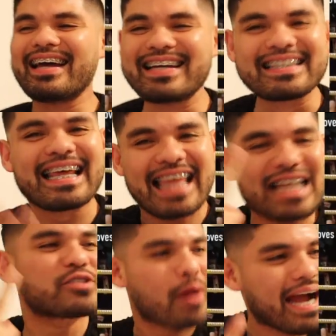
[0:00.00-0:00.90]
he's like,
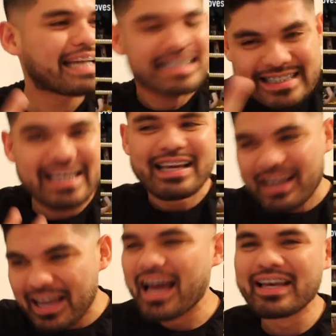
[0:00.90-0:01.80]
that's twice.
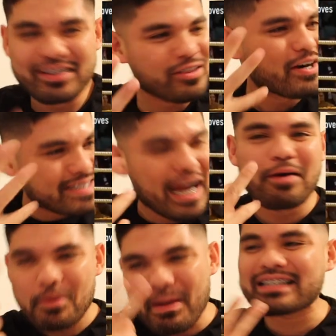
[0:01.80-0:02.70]
Third
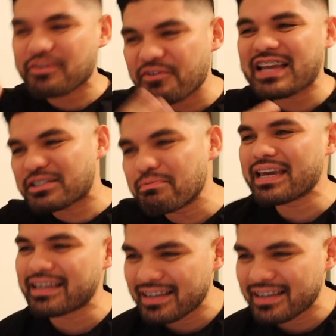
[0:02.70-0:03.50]
time you're about to face me.